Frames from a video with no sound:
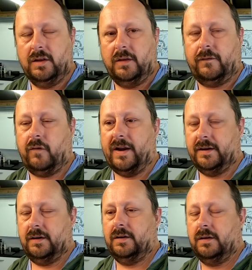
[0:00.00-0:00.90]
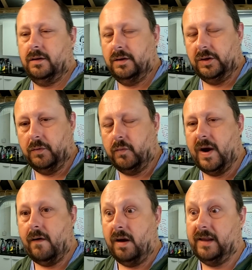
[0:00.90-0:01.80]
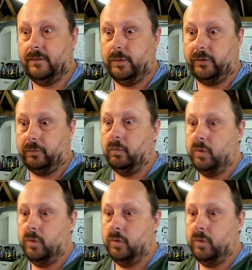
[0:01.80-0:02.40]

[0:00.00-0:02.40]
the front of where I live was